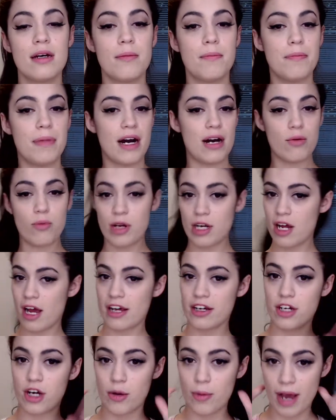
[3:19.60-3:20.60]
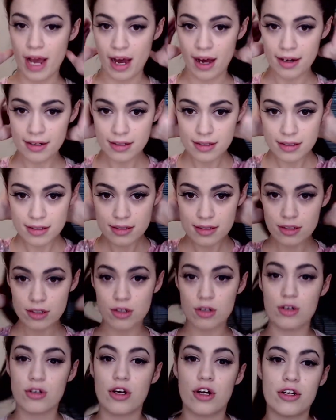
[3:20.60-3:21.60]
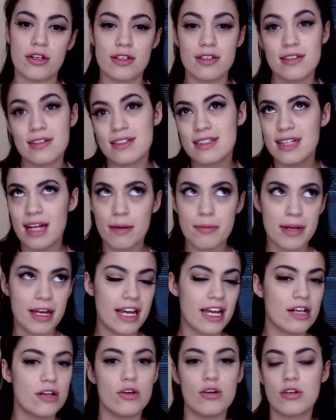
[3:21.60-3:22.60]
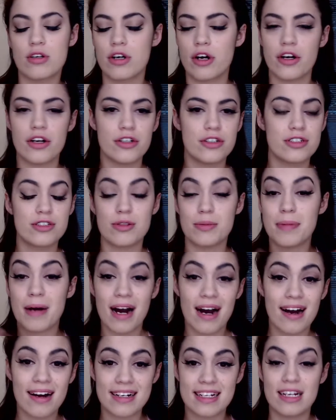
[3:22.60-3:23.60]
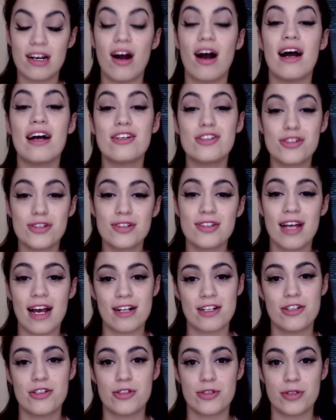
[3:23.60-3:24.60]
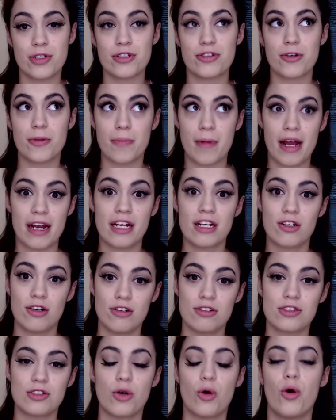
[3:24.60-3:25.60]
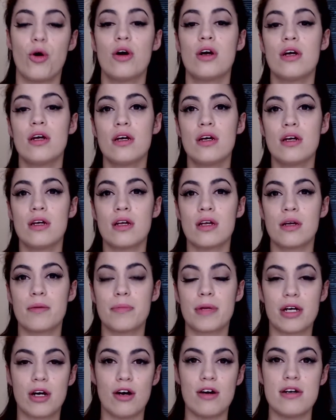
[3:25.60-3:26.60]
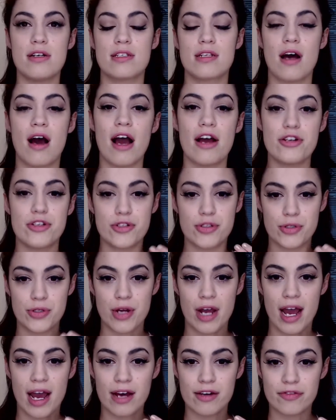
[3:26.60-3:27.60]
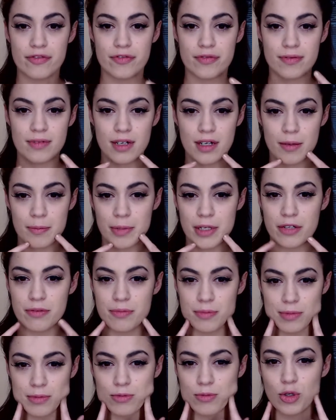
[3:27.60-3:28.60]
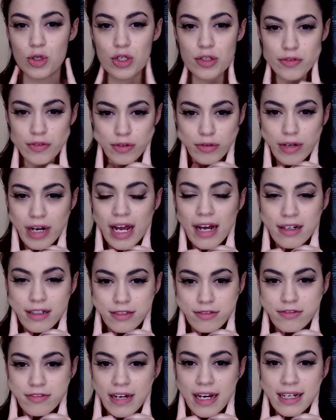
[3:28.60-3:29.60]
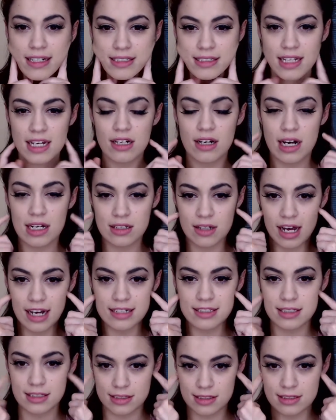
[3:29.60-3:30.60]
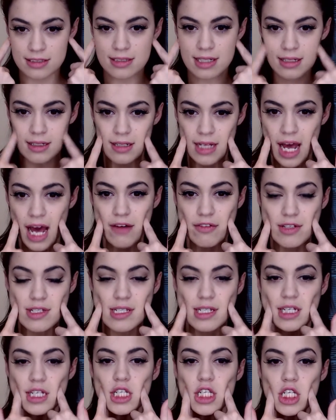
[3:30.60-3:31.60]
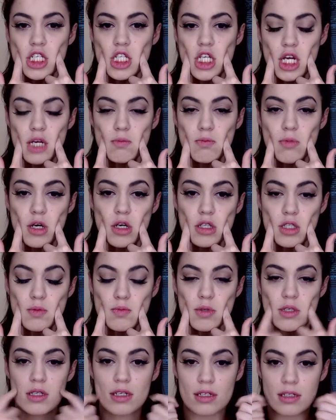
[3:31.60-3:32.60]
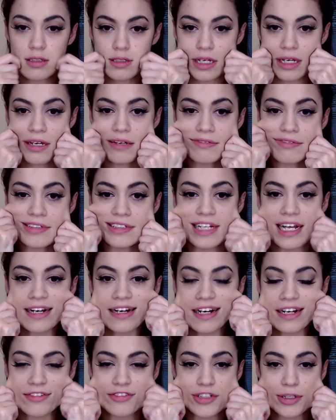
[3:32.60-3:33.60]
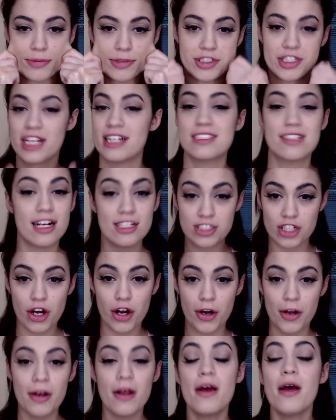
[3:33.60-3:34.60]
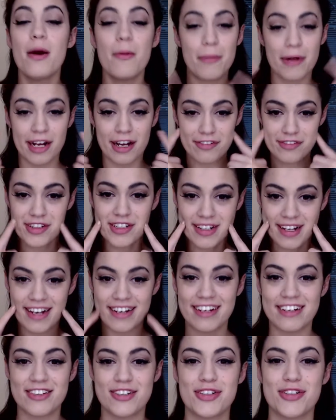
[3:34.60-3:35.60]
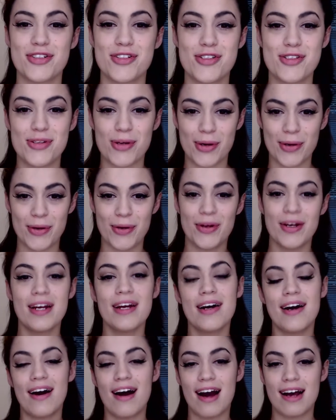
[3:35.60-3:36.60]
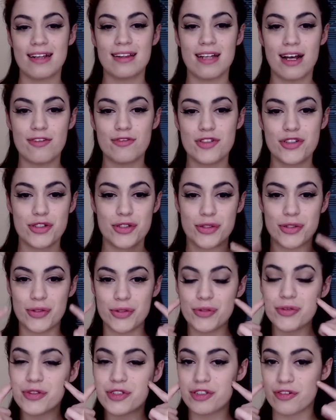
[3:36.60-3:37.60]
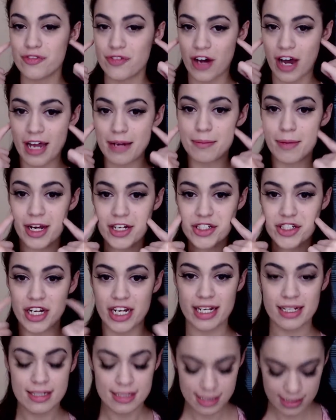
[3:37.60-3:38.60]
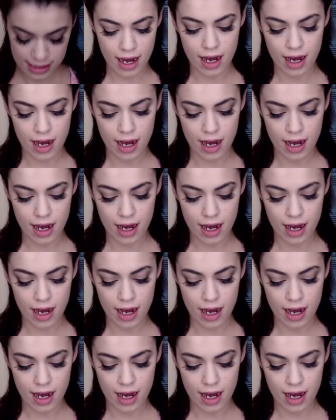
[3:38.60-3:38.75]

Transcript: But when I go out or go clubbing or go to a party, I do like to do a dramatic contour because I do have a bit more of a rounded face, and I like to just have a skinnier cheekbones, but because I feel like I have chubby cheeks. I don't, but I feel like I do, so I love to define my cheeks.